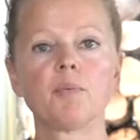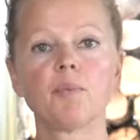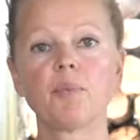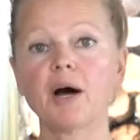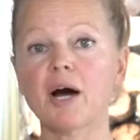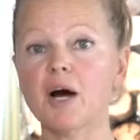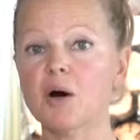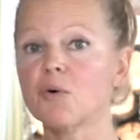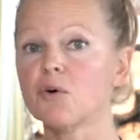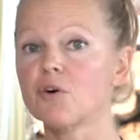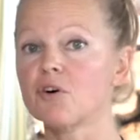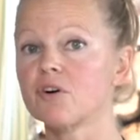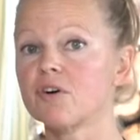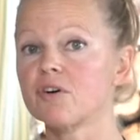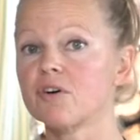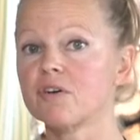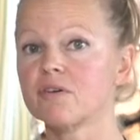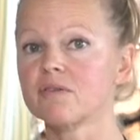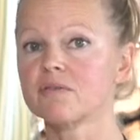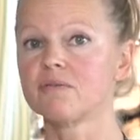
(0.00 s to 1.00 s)

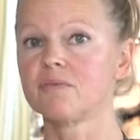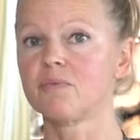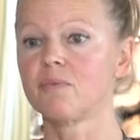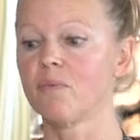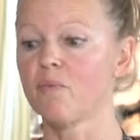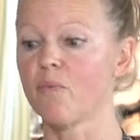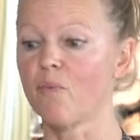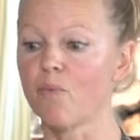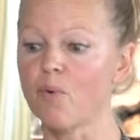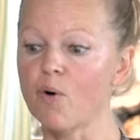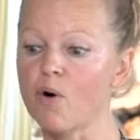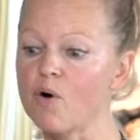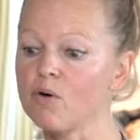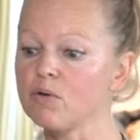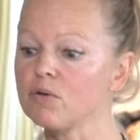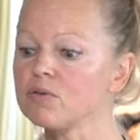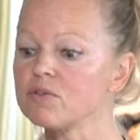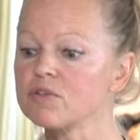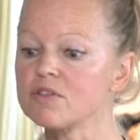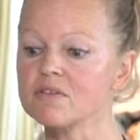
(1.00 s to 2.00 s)
power
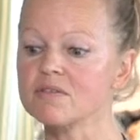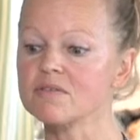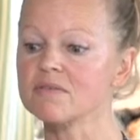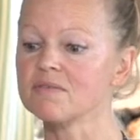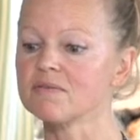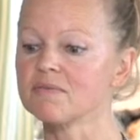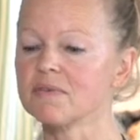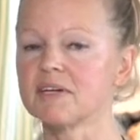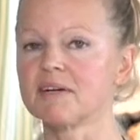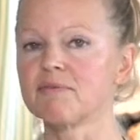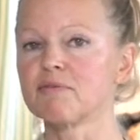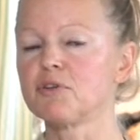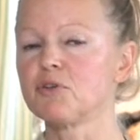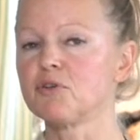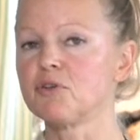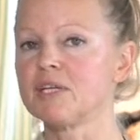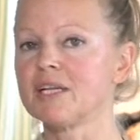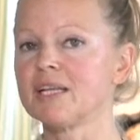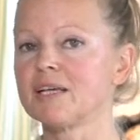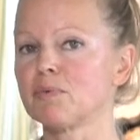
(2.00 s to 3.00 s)
balls whenever
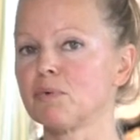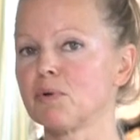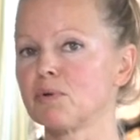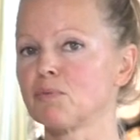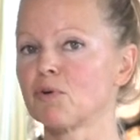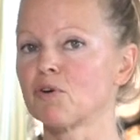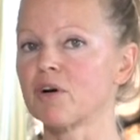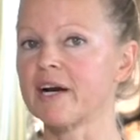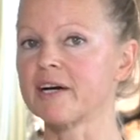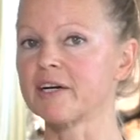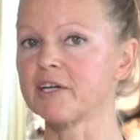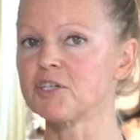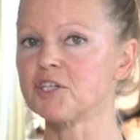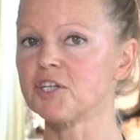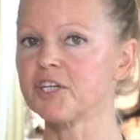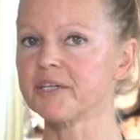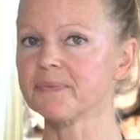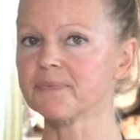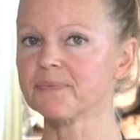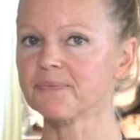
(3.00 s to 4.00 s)
you need a little bit more
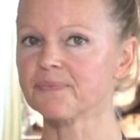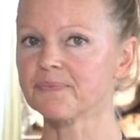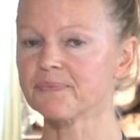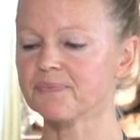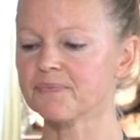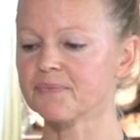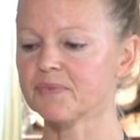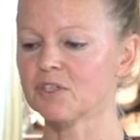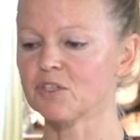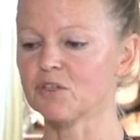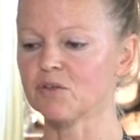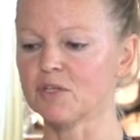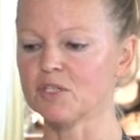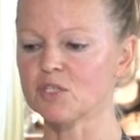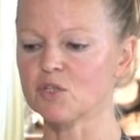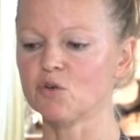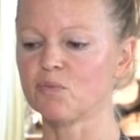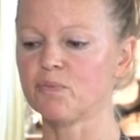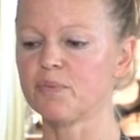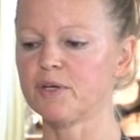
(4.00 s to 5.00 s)
energy. So
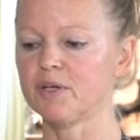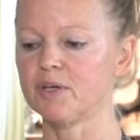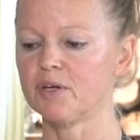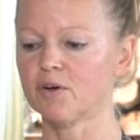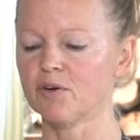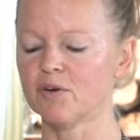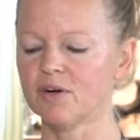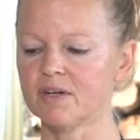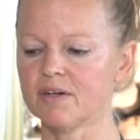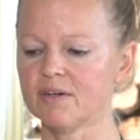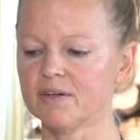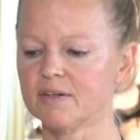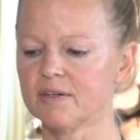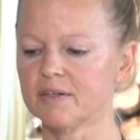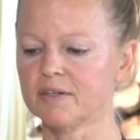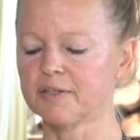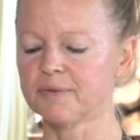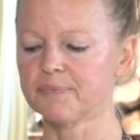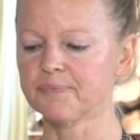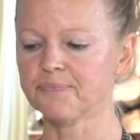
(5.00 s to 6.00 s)
this could be your
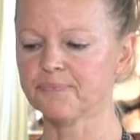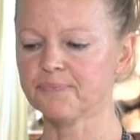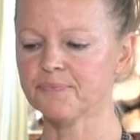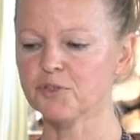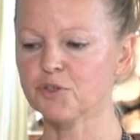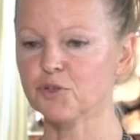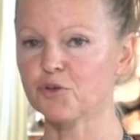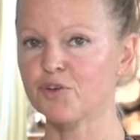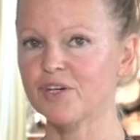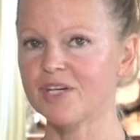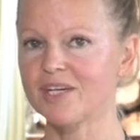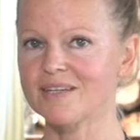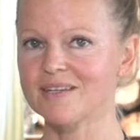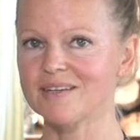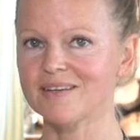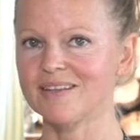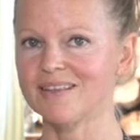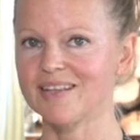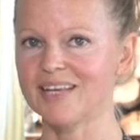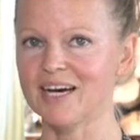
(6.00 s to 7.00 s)
little
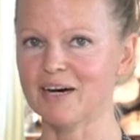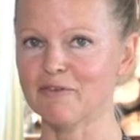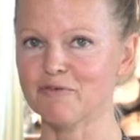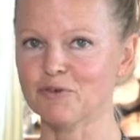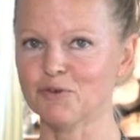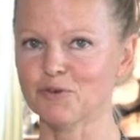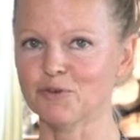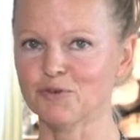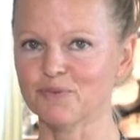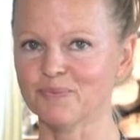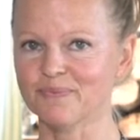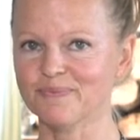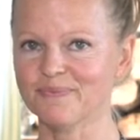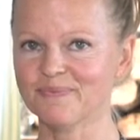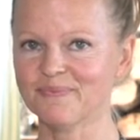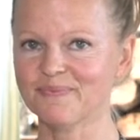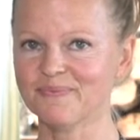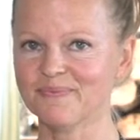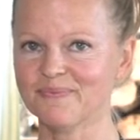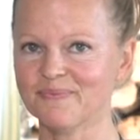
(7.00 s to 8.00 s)
treat in the afternoon.
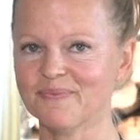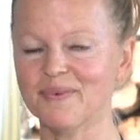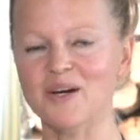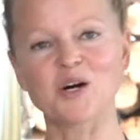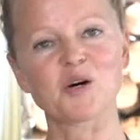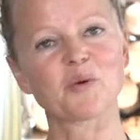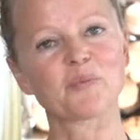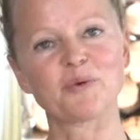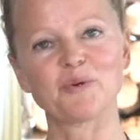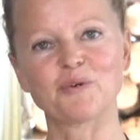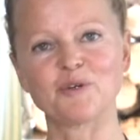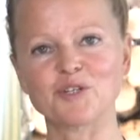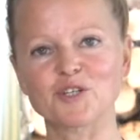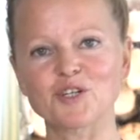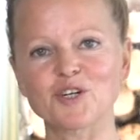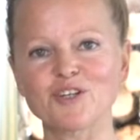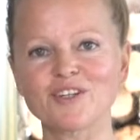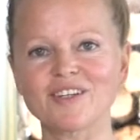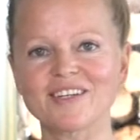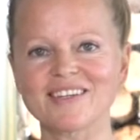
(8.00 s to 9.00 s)
I hope you
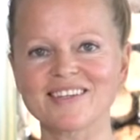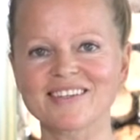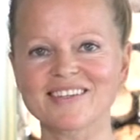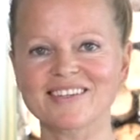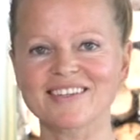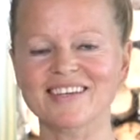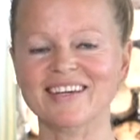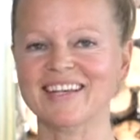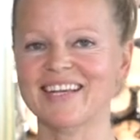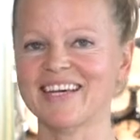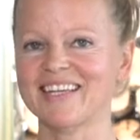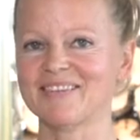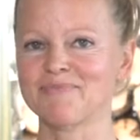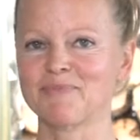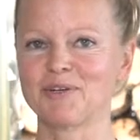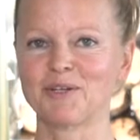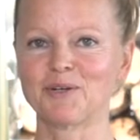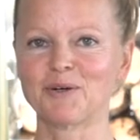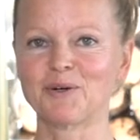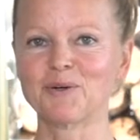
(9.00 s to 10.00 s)
enjoy this and let
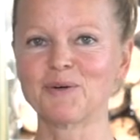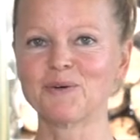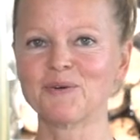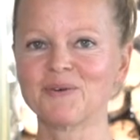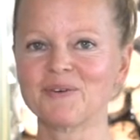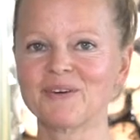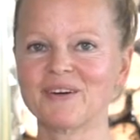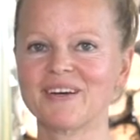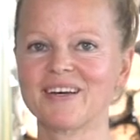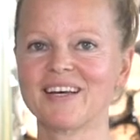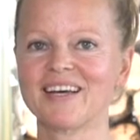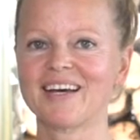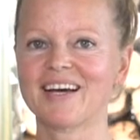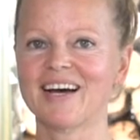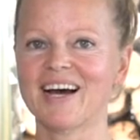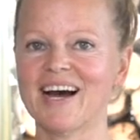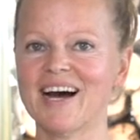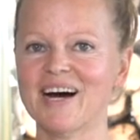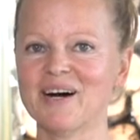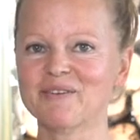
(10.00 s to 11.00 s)
me know
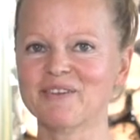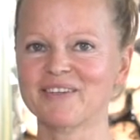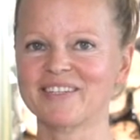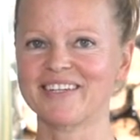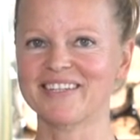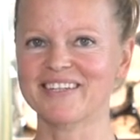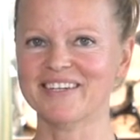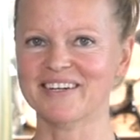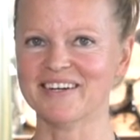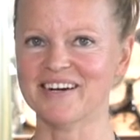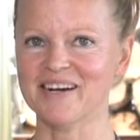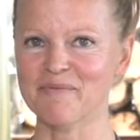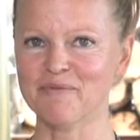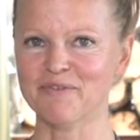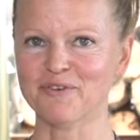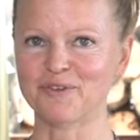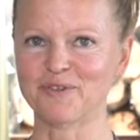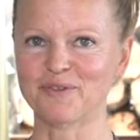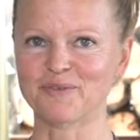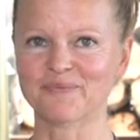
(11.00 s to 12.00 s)
how did it turn out
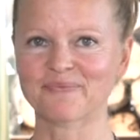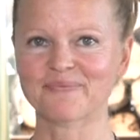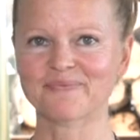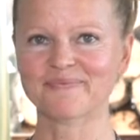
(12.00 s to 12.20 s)
for you.